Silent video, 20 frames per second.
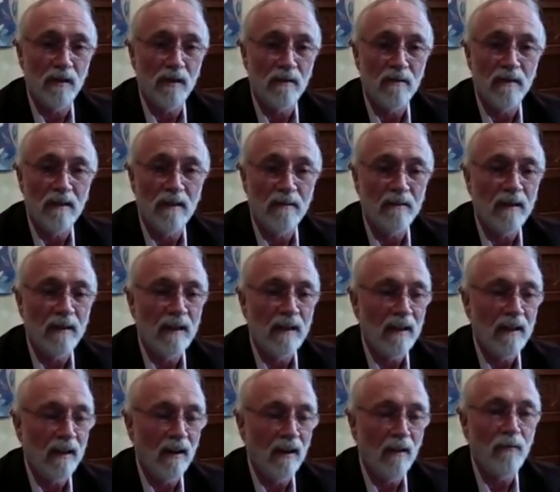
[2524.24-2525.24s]
here that
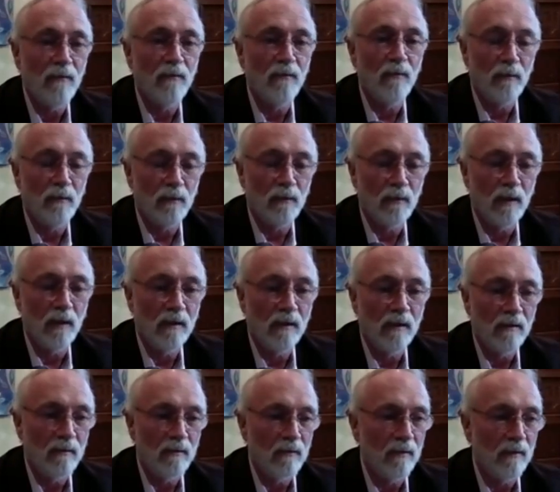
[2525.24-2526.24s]
are
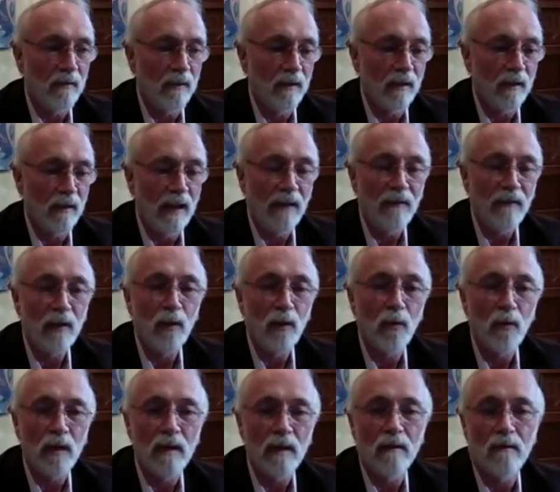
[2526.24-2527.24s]
having
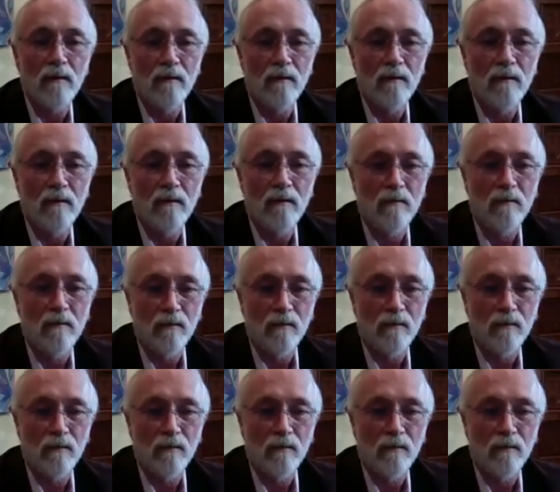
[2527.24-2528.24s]
critical
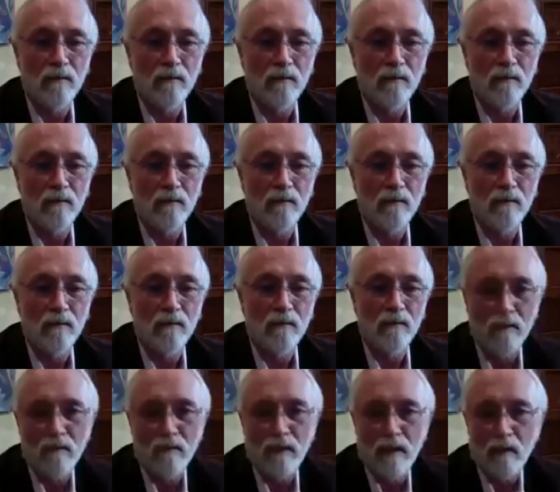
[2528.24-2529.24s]
shortages in their
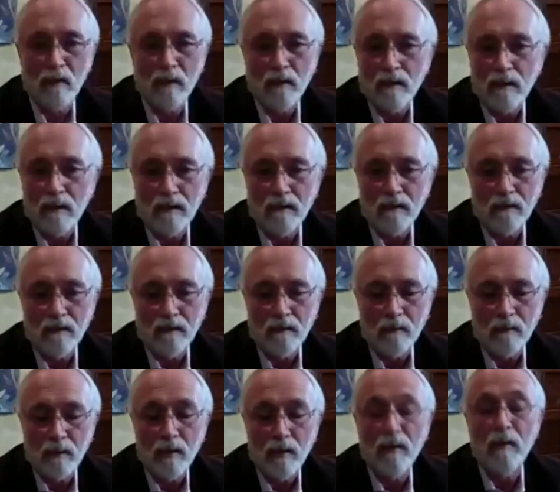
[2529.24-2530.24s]
availability
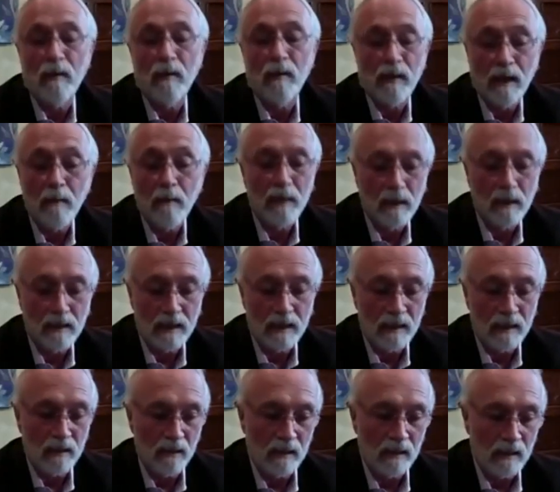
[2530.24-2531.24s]
or their
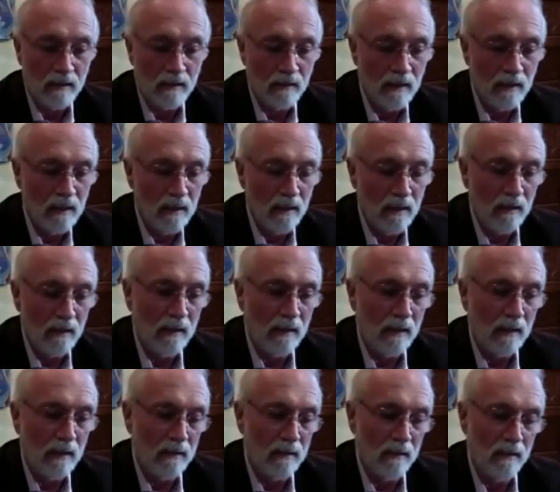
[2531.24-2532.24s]
ability to
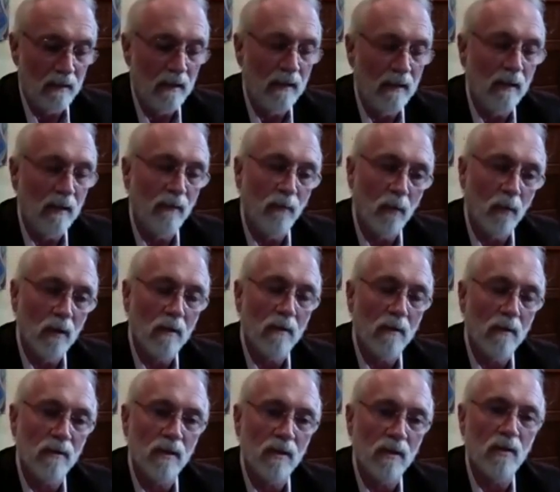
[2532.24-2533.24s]
get enough
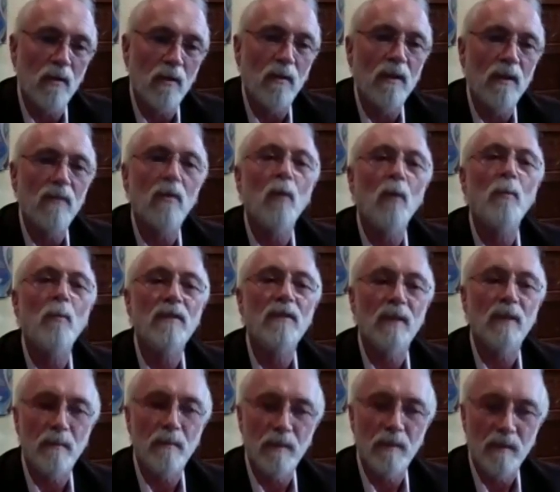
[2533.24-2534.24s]
workers. And so this opens
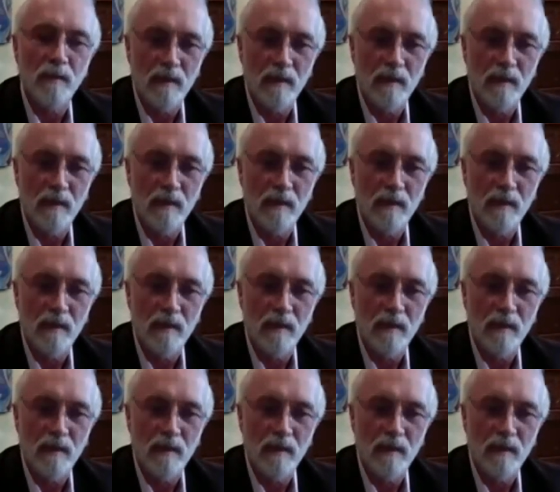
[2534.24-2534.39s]
up